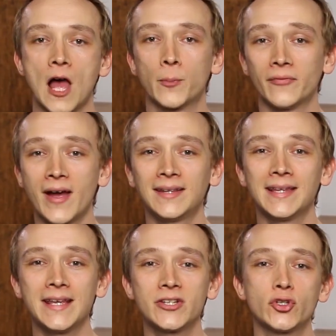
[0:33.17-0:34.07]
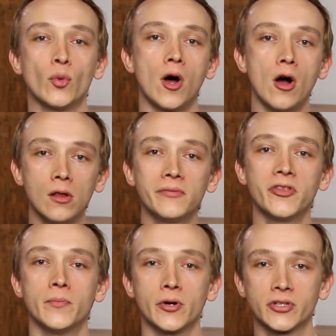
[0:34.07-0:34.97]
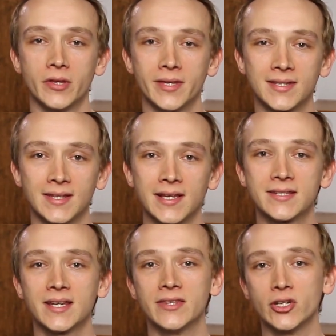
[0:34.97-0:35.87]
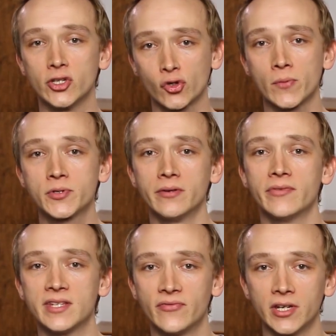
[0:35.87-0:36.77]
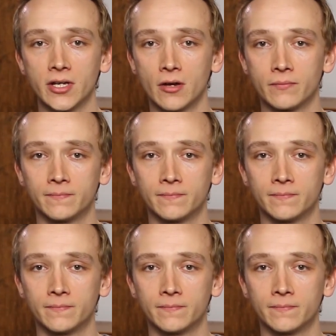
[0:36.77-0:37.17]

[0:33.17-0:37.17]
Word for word: I'll provide links to all of the books on this list in the description of this video.